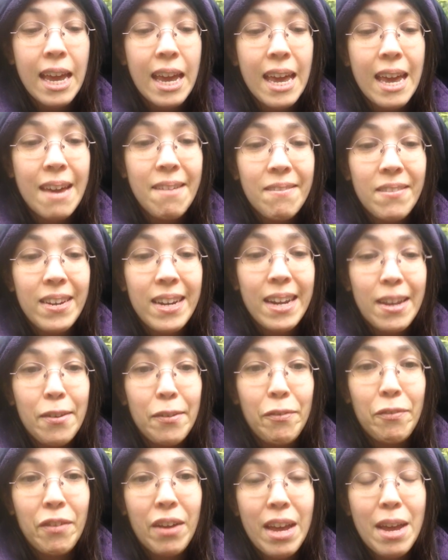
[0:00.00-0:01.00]
Even
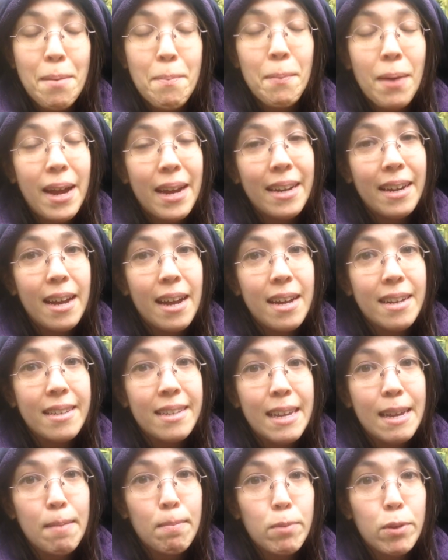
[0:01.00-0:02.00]
if it might not
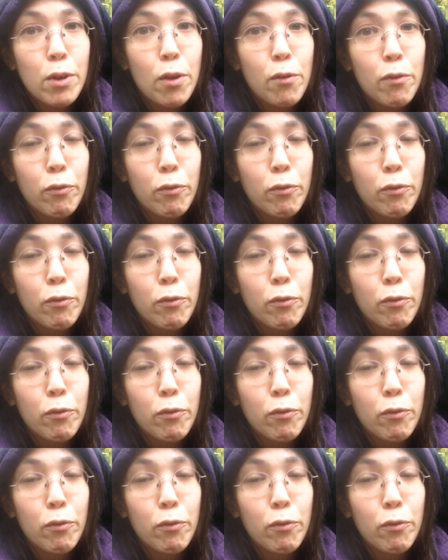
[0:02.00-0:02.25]
seem so